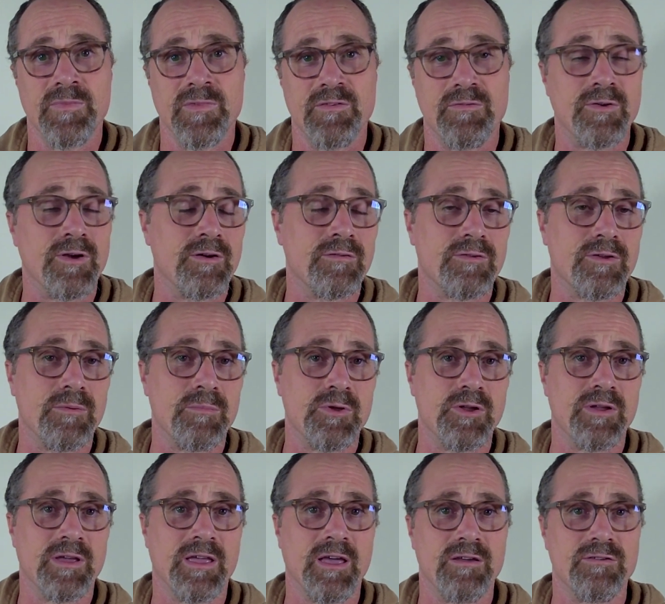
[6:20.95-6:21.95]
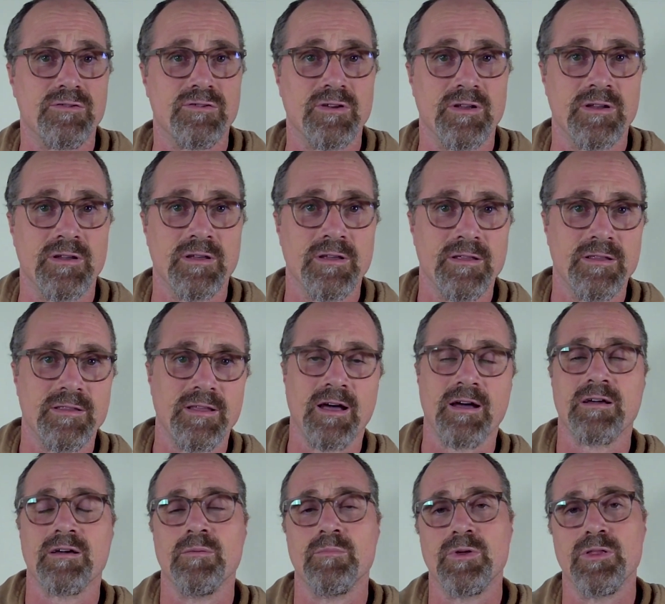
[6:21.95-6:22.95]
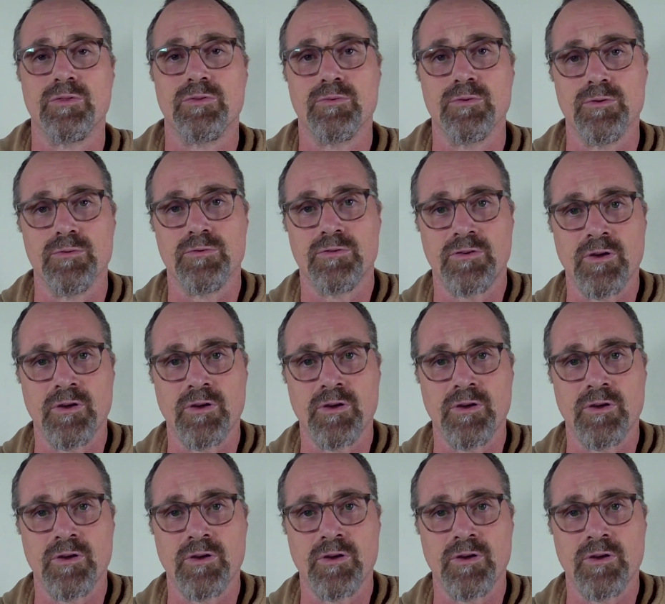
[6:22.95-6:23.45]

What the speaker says: Fear of communication not coming through.